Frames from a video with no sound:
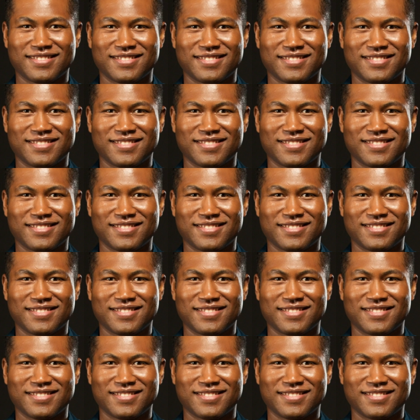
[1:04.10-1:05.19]

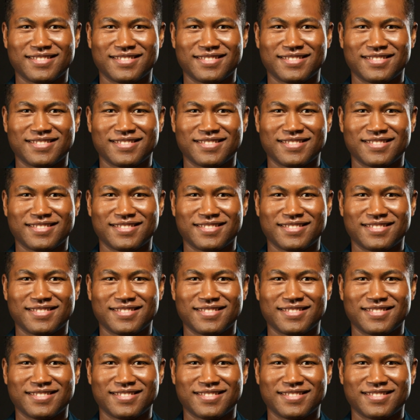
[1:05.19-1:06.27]

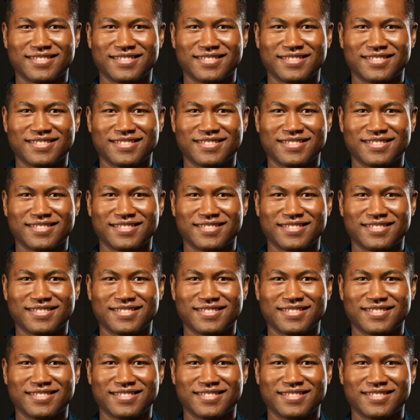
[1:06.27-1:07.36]

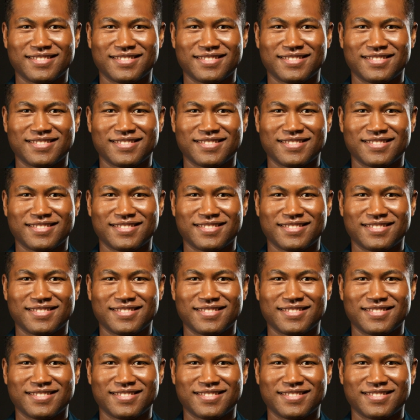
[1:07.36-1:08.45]

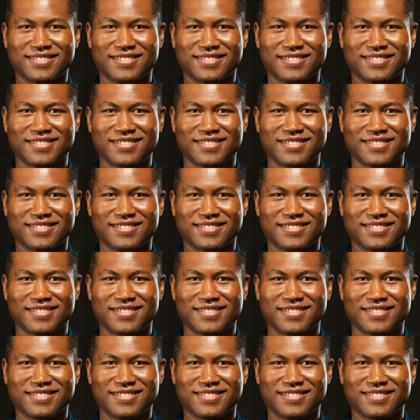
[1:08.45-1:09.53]

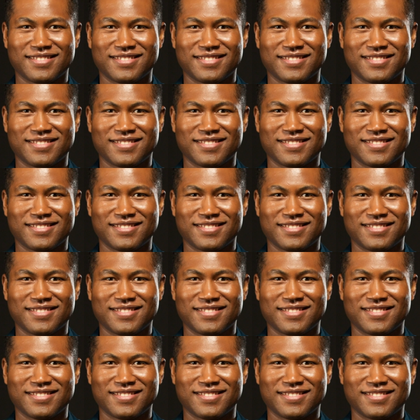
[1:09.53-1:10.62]

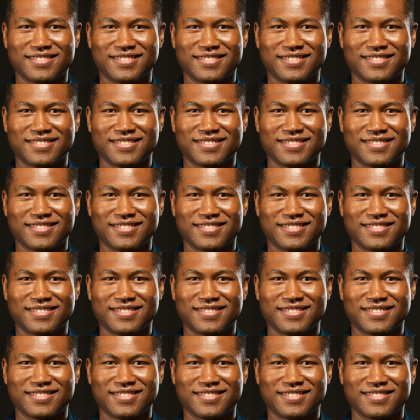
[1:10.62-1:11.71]

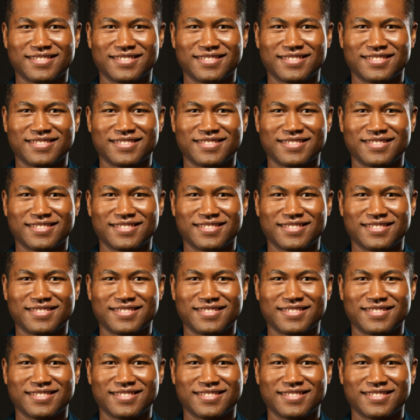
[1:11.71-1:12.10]
[no speech]